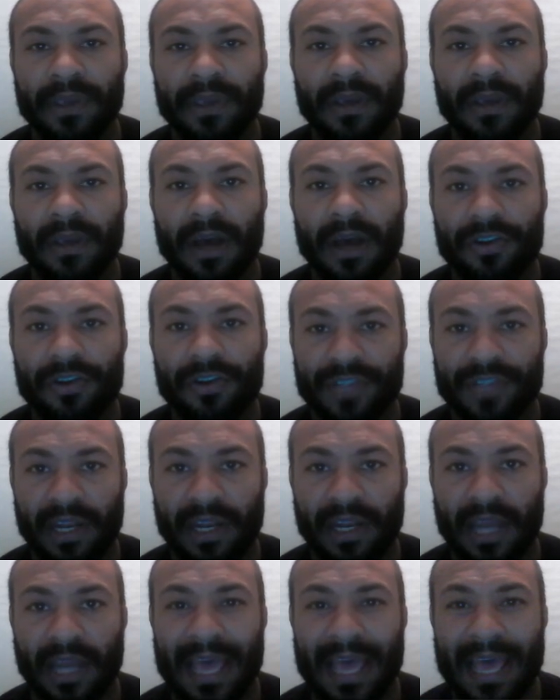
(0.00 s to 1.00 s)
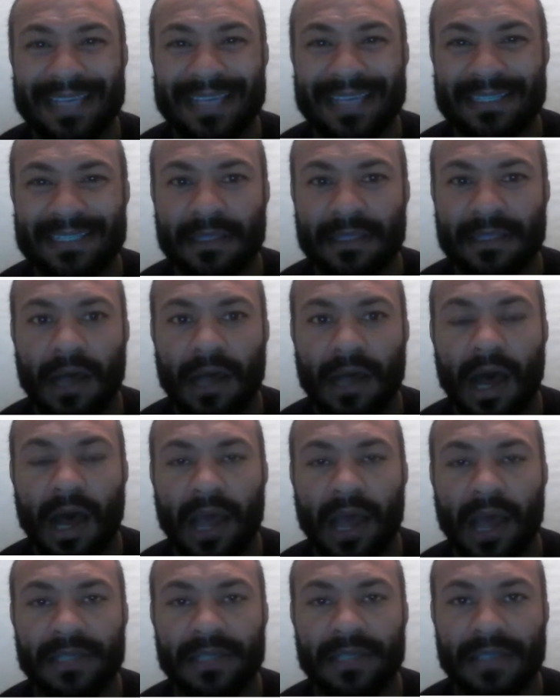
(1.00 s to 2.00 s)
understanding it as the
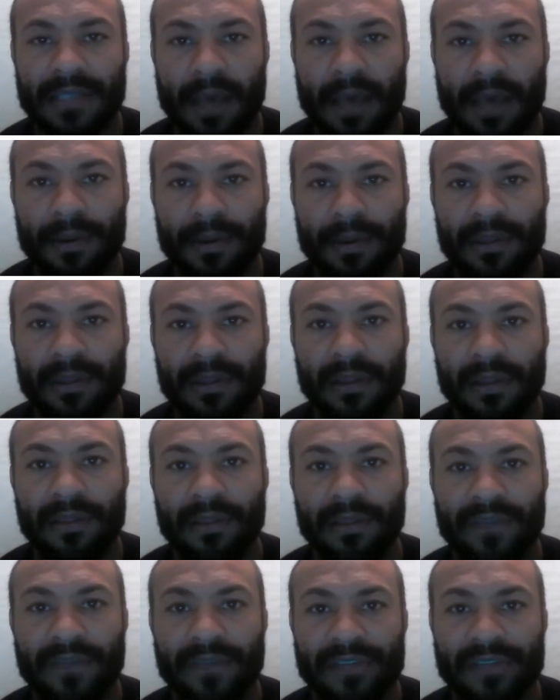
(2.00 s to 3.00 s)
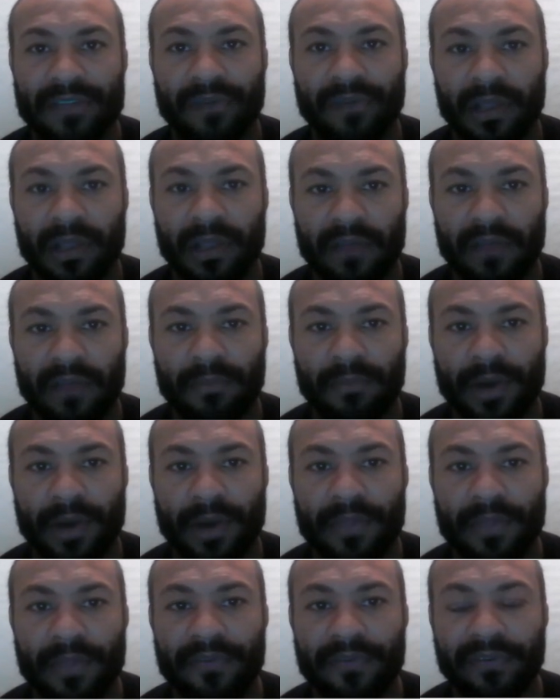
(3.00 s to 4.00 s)
high Sabbath of the festival of unleavened
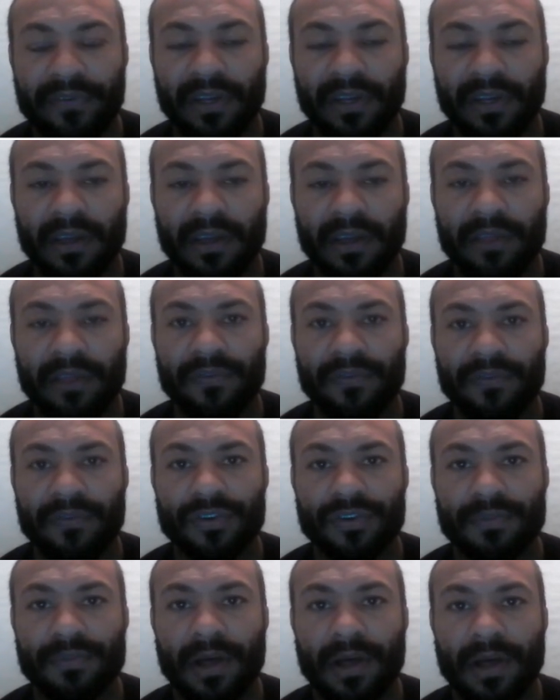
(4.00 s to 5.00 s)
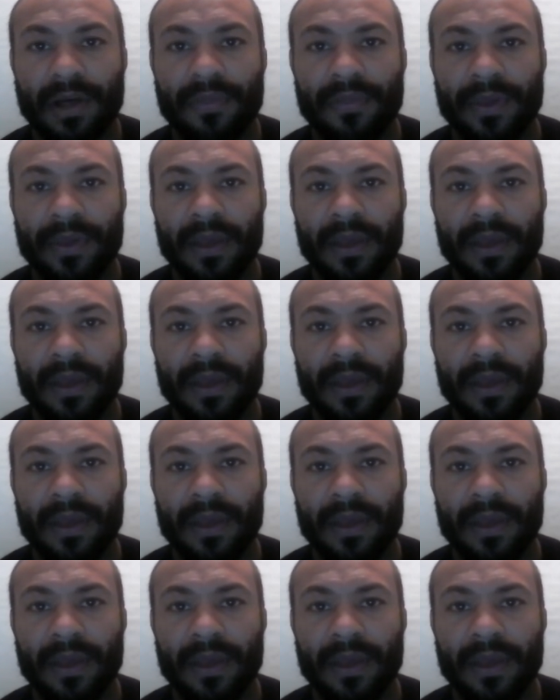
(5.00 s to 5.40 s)
bread, the 15th day of the first month.